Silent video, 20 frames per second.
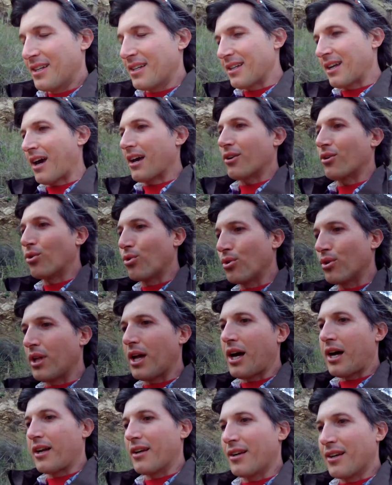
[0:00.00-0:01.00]
Not a whole
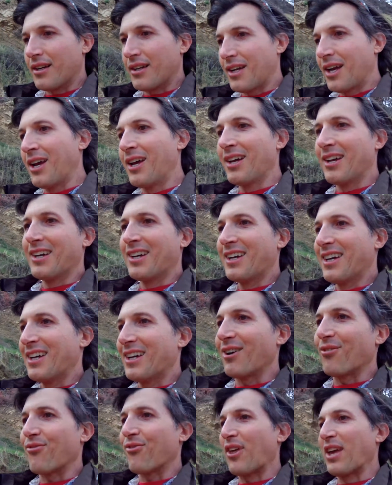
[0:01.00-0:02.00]
lot
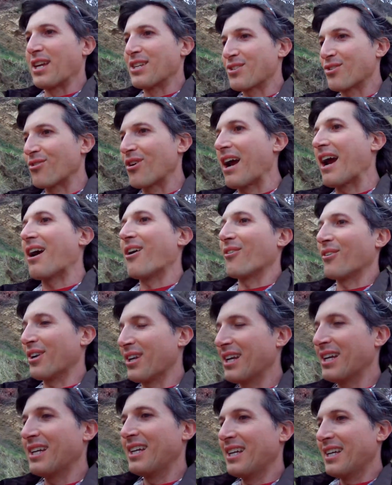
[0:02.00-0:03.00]
of things around.
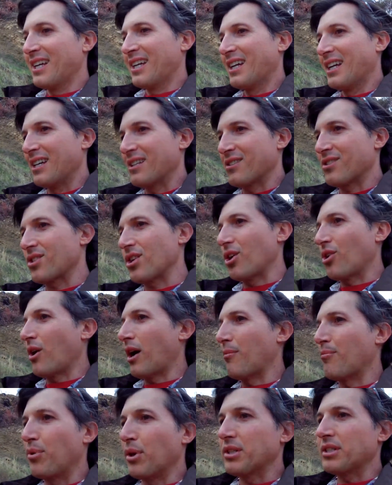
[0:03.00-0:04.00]
And so
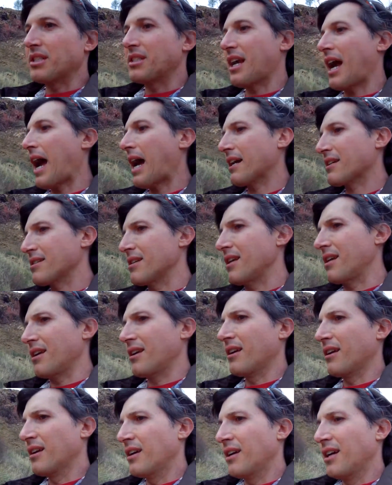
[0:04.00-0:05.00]
I booked a taxi.
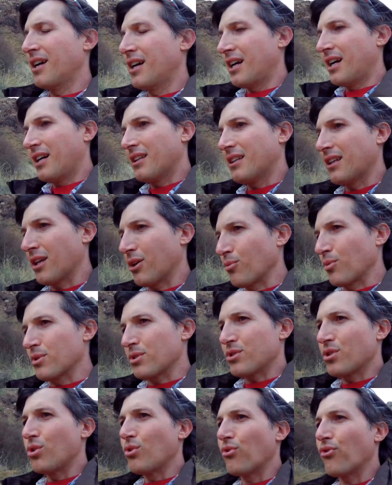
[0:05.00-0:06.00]
I think it was
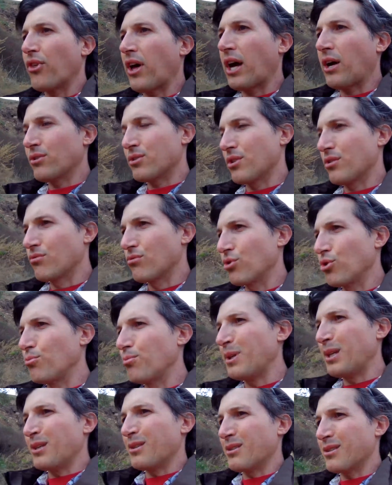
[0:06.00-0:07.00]
2,000
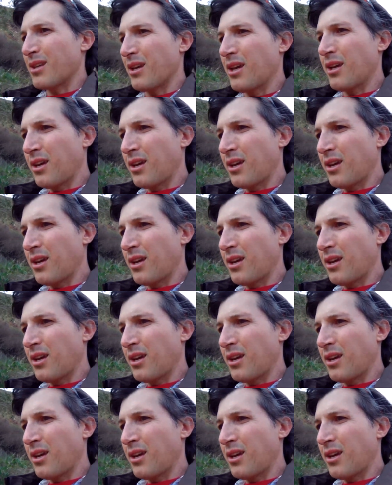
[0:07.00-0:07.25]
rupees.